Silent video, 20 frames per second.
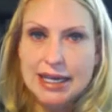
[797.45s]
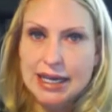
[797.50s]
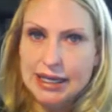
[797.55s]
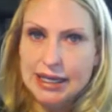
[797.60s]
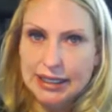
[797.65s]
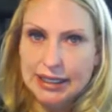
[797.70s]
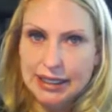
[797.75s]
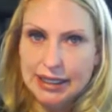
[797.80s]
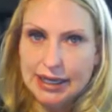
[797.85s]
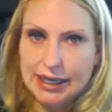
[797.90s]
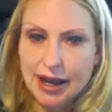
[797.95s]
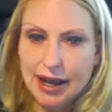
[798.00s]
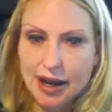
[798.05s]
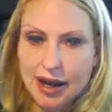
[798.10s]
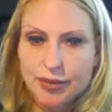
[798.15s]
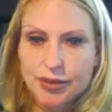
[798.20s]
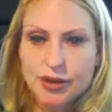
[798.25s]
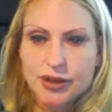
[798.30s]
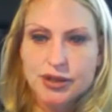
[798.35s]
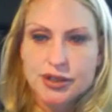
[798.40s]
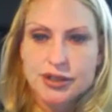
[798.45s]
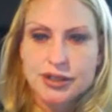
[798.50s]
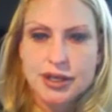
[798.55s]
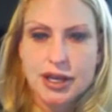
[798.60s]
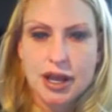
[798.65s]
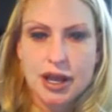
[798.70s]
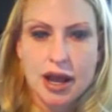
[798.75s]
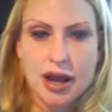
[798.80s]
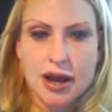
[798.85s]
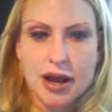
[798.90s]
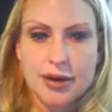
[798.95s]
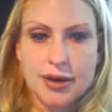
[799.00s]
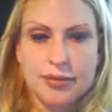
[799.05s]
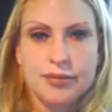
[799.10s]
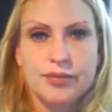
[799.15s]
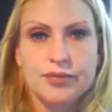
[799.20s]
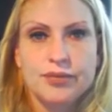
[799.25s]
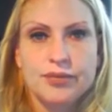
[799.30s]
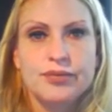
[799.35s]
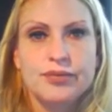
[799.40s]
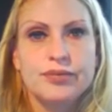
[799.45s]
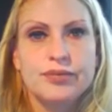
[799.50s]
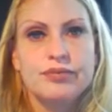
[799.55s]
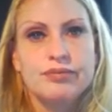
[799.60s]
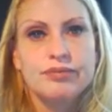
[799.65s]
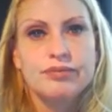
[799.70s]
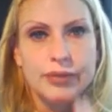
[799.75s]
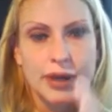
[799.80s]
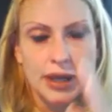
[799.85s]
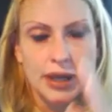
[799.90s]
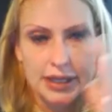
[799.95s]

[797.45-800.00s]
and e-commerce. They